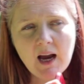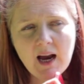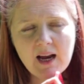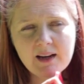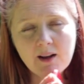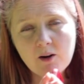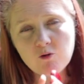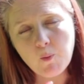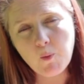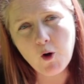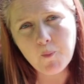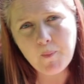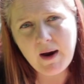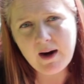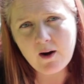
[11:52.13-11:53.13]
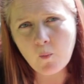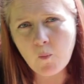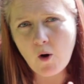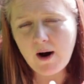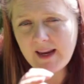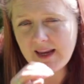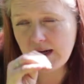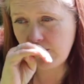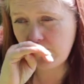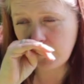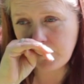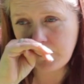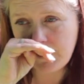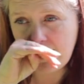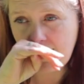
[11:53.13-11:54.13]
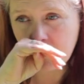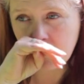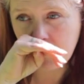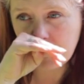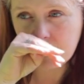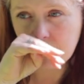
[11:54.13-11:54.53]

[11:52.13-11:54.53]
and I'll report back on what I hear from them.